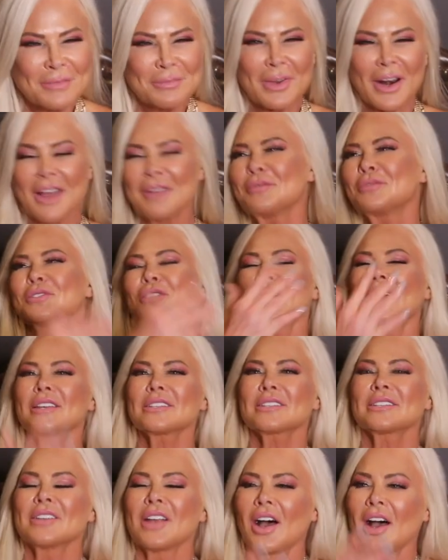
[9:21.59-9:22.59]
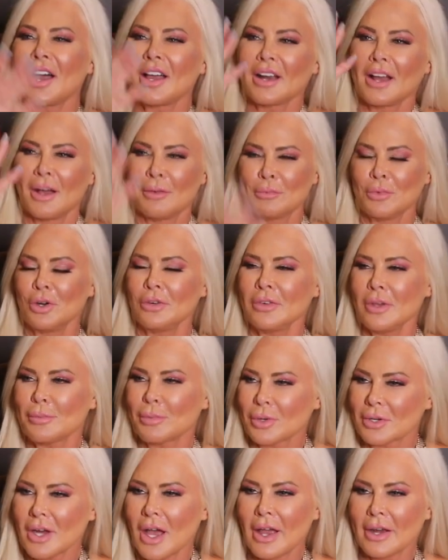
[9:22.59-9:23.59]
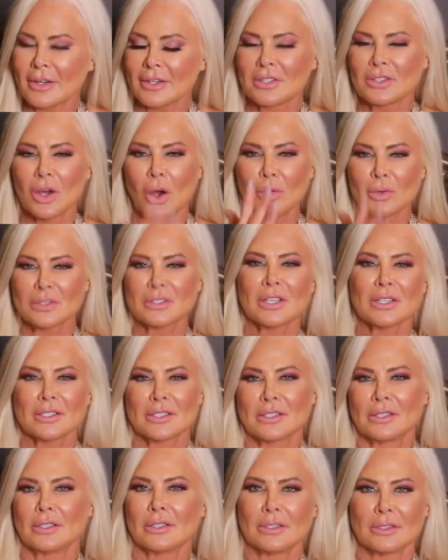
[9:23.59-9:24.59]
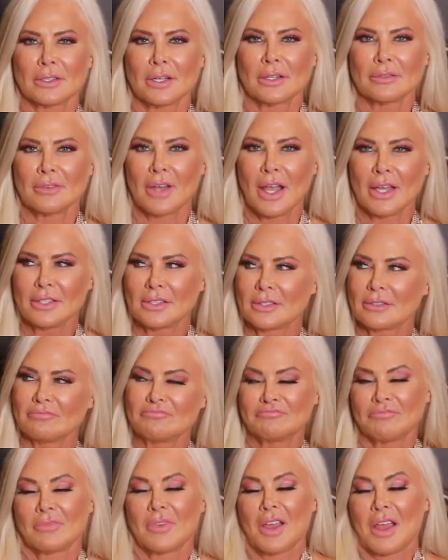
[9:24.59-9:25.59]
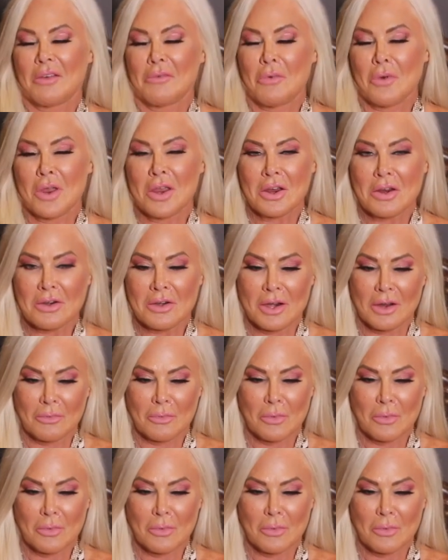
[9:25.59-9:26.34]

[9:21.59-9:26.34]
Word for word: But I'm just not a movie person. I don't sit still. Weird.